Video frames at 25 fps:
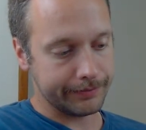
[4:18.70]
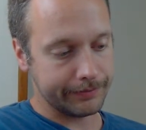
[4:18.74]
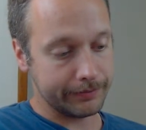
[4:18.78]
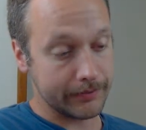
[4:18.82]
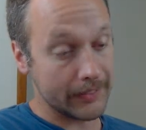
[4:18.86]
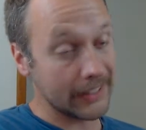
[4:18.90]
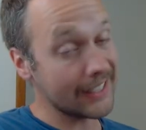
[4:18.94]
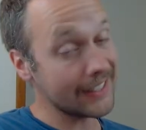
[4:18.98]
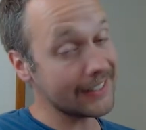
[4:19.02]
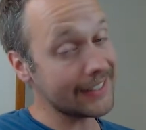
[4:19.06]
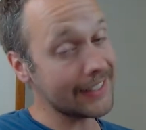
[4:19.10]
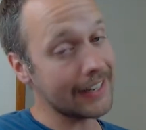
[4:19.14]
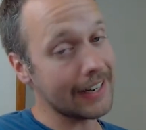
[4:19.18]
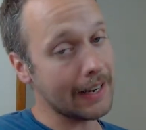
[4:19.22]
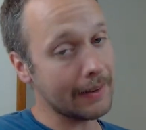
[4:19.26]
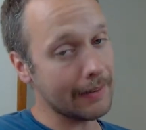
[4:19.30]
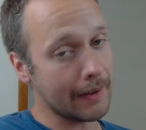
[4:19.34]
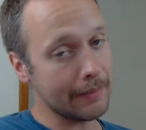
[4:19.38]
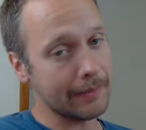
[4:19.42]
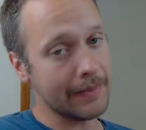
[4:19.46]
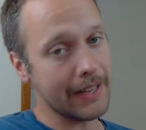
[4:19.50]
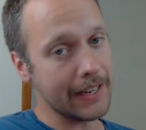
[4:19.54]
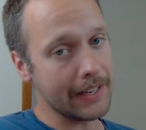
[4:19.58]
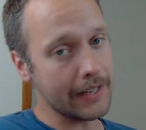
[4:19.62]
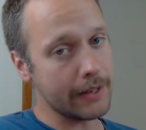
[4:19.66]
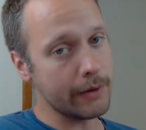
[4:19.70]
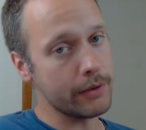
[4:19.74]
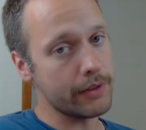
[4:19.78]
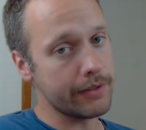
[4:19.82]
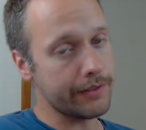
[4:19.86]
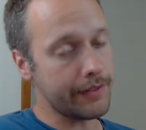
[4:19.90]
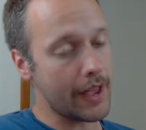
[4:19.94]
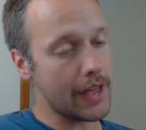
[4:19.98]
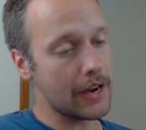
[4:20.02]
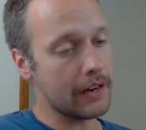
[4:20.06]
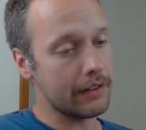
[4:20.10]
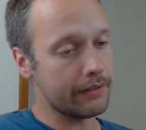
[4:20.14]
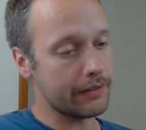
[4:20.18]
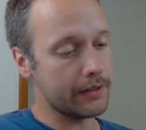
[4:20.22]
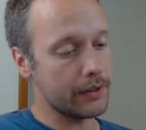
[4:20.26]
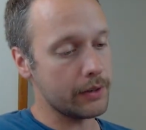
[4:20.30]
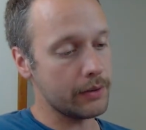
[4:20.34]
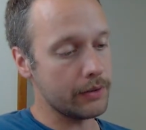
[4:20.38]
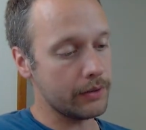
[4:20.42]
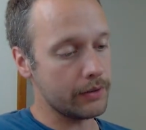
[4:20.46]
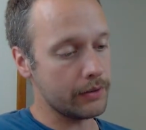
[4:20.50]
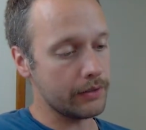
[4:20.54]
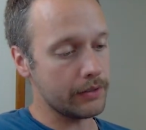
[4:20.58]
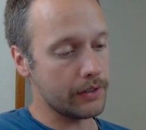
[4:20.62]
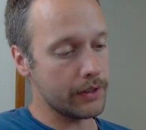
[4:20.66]
like I said, I'm not a huge fan of
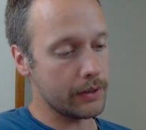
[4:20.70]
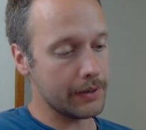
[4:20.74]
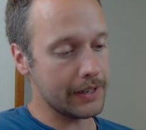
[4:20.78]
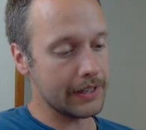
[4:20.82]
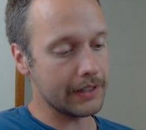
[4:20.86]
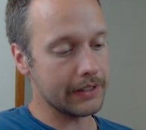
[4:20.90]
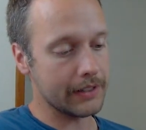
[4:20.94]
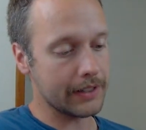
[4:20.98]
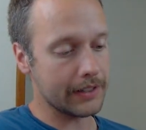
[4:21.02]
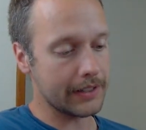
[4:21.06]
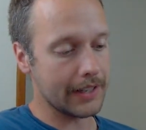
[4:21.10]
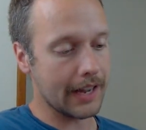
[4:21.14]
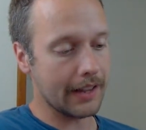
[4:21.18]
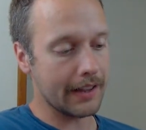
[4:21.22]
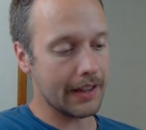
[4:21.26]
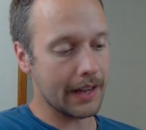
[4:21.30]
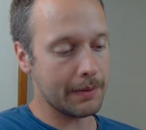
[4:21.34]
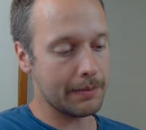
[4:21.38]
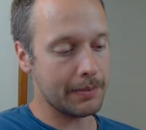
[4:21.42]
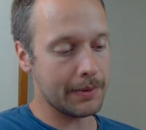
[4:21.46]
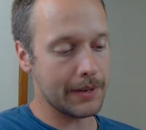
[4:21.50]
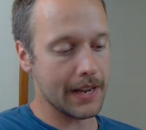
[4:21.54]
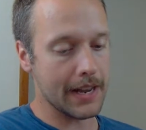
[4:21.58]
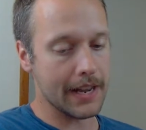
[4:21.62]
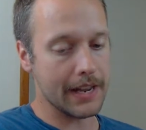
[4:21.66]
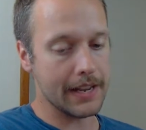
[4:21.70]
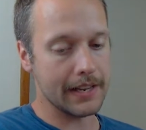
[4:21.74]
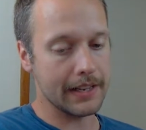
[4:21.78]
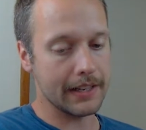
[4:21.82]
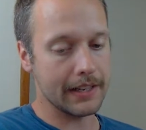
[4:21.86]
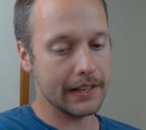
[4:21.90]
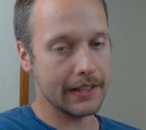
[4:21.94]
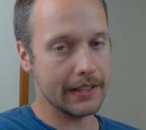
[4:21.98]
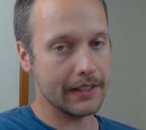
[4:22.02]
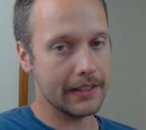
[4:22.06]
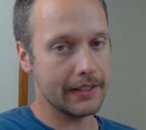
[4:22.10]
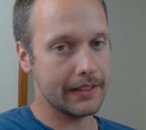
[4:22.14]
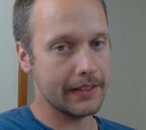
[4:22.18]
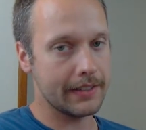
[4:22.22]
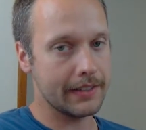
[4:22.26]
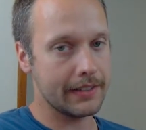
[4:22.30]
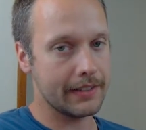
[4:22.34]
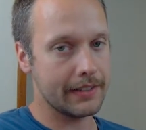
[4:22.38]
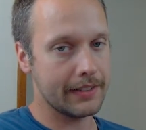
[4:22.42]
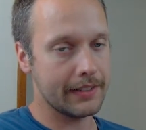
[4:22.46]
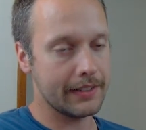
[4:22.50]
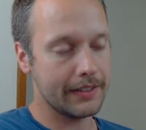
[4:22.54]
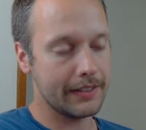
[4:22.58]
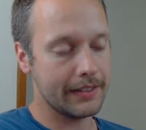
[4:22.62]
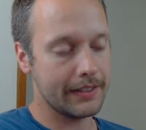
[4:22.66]
New England style IPA.
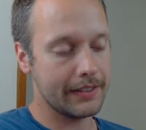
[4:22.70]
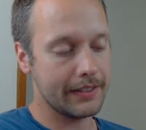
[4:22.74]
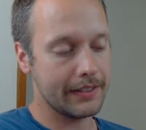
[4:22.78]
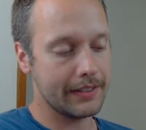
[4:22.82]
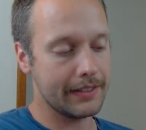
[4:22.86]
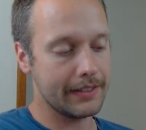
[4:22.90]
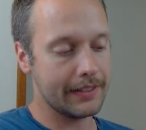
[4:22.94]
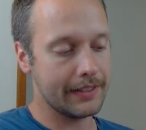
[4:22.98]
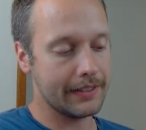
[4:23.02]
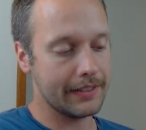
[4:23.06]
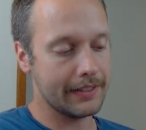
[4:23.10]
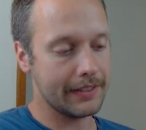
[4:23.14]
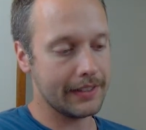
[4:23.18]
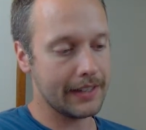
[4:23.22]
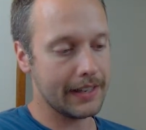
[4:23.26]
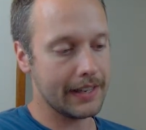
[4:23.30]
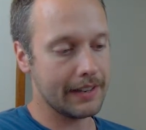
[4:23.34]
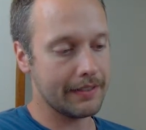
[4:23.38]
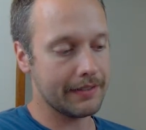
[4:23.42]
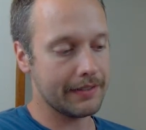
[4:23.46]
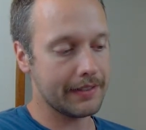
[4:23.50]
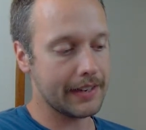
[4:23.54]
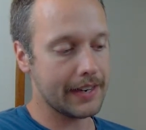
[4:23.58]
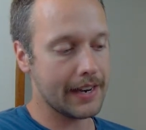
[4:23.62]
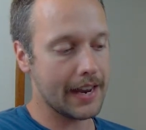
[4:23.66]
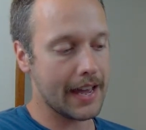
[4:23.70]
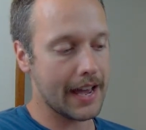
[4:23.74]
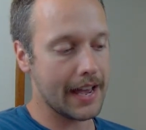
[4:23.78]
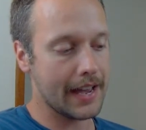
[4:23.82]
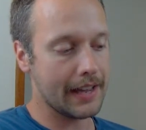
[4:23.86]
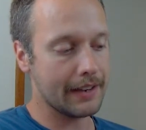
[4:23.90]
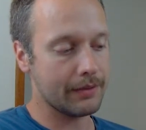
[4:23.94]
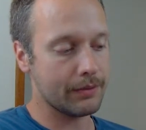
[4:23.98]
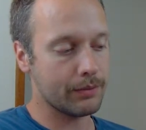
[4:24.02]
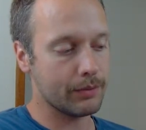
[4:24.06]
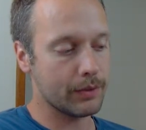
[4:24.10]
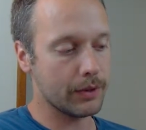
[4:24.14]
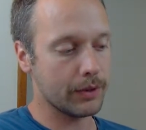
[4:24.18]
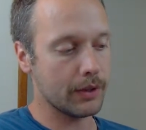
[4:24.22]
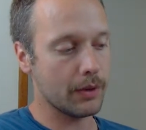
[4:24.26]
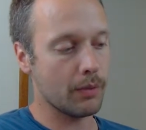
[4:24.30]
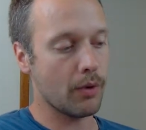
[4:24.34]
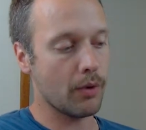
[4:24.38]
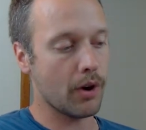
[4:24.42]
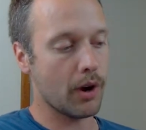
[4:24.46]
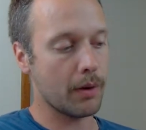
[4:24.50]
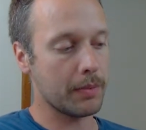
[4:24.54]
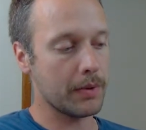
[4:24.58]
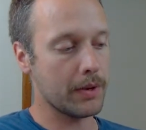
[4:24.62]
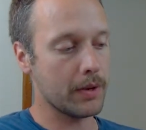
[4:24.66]
They have not really
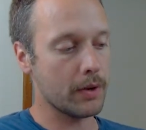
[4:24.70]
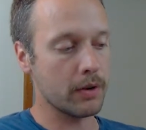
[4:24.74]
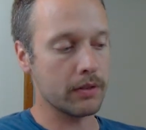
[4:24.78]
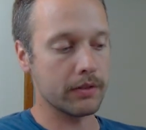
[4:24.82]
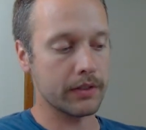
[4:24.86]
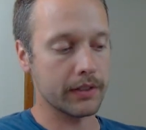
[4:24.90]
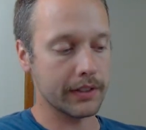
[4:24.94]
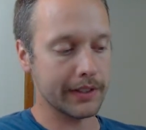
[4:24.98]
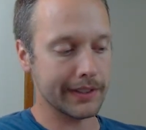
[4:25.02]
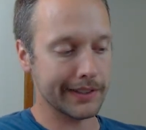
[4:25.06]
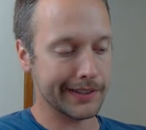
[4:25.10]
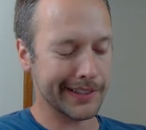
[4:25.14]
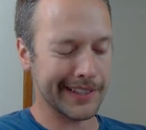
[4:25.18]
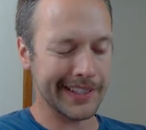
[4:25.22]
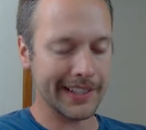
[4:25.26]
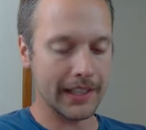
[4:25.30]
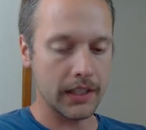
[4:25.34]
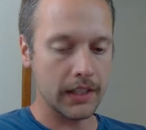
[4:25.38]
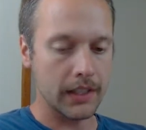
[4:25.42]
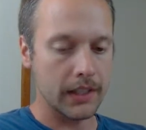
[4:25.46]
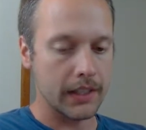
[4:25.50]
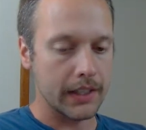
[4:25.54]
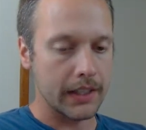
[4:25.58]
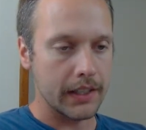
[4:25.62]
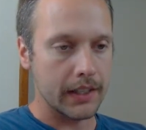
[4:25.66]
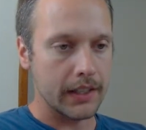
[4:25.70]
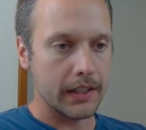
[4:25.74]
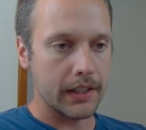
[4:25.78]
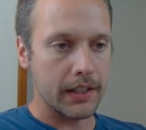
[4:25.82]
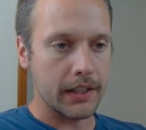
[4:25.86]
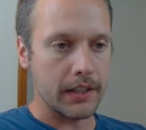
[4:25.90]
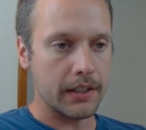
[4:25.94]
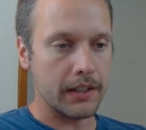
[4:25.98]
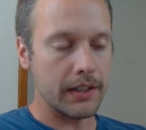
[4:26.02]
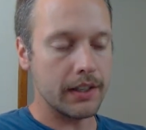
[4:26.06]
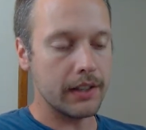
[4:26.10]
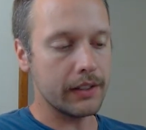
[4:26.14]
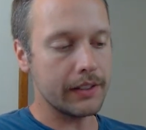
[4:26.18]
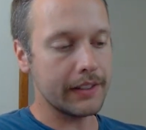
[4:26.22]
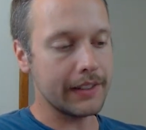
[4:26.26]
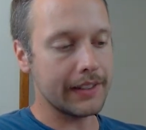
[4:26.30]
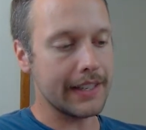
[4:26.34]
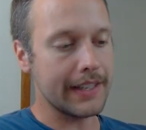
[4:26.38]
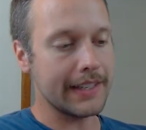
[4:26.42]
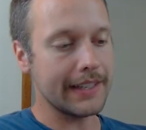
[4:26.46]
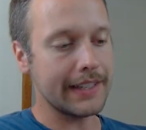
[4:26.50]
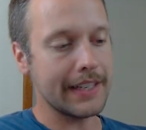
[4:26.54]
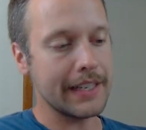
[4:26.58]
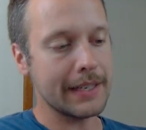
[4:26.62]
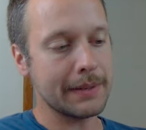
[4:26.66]
won me over because,
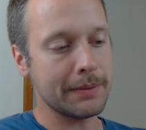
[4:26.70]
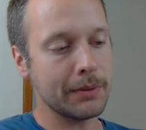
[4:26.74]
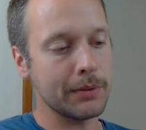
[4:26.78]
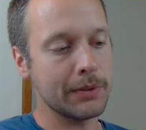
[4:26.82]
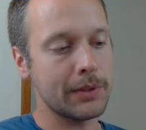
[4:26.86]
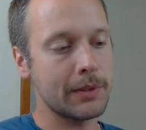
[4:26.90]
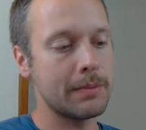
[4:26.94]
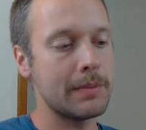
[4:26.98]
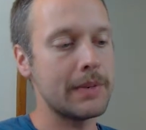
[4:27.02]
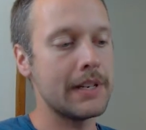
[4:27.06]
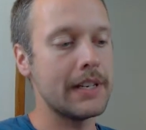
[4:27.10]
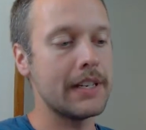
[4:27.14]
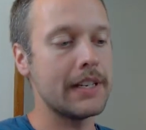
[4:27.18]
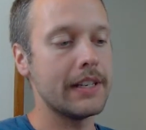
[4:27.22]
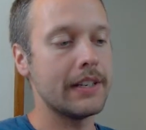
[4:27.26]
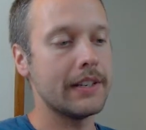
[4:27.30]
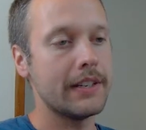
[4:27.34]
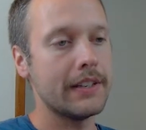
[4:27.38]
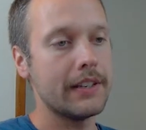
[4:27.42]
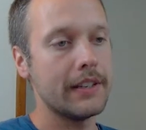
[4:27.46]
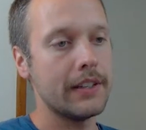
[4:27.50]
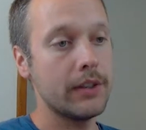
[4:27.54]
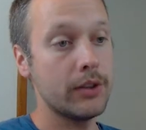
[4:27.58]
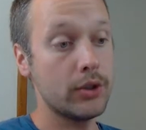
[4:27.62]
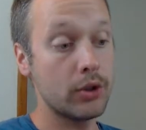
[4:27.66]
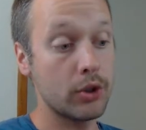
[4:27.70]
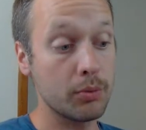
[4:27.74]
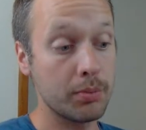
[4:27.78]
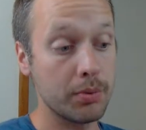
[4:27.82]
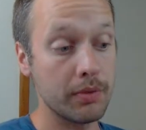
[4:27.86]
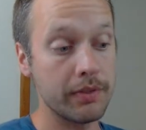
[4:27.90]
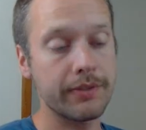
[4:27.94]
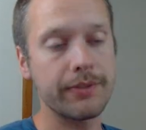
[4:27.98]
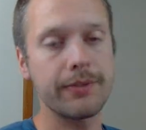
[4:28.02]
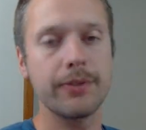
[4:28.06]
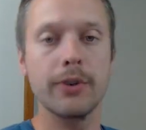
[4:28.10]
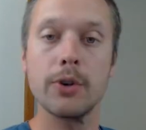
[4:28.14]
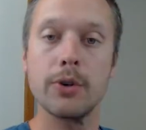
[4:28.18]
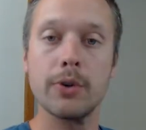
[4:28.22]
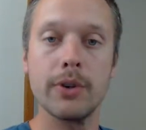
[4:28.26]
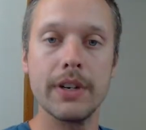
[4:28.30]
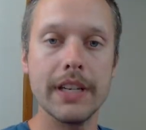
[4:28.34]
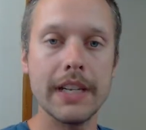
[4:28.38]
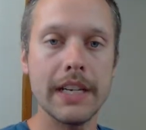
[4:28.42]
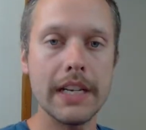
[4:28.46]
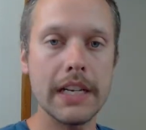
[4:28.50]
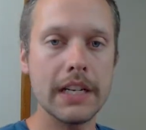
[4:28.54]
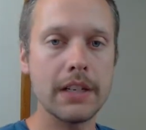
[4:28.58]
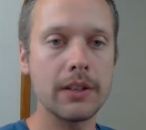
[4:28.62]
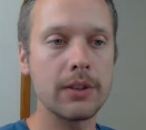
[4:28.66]
they say it's supposed to be super
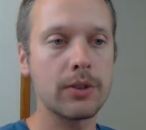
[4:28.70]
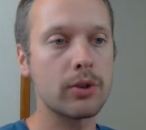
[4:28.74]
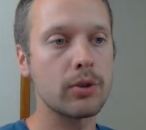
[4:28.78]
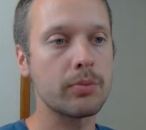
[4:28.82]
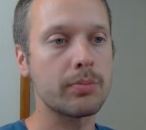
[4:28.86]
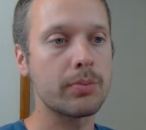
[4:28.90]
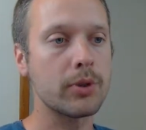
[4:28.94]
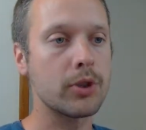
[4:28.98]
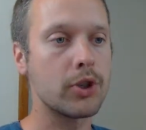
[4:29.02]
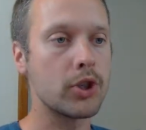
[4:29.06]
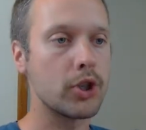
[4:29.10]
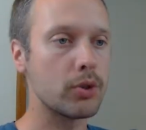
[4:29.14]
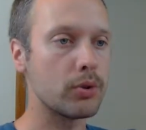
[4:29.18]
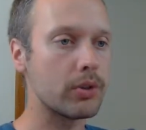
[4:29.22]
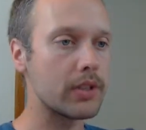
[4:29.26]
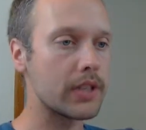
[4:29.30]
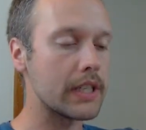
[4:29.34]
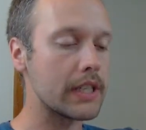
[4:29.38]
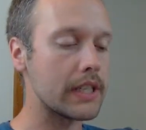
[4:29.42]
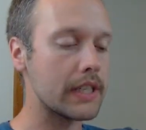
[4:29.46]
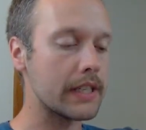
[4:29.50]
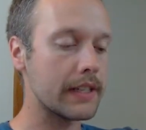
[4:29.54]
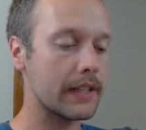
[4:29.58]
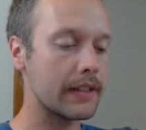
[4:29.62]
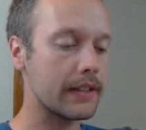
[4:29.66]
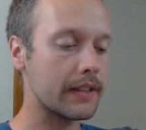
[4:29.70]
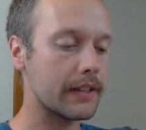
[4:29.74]
fruity and super juicy,